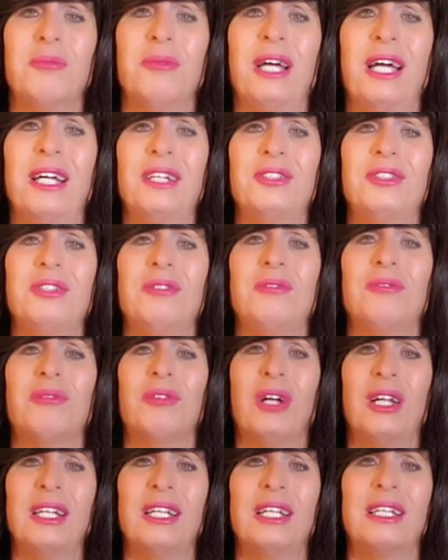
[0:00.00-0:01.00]
Imagine
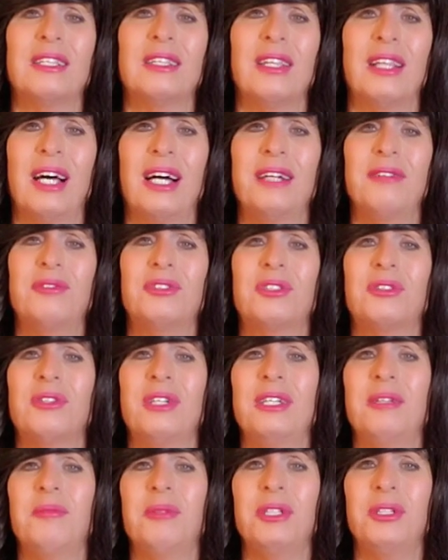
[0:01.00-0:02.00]
running a live
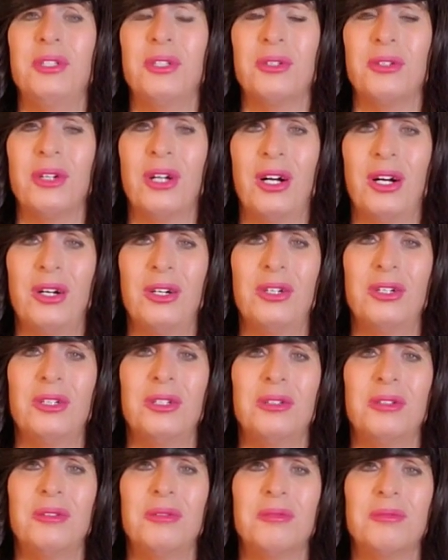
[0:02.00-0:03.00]
stream at your
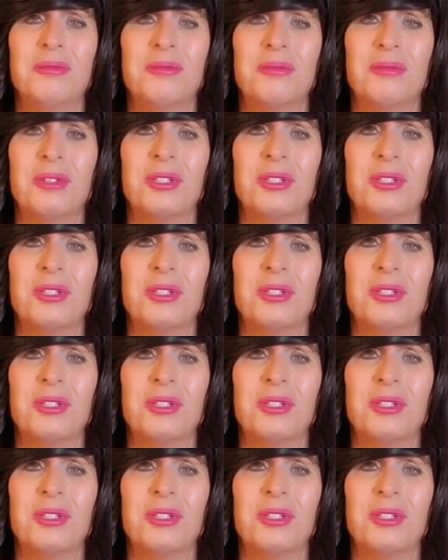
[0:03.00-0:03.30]
home,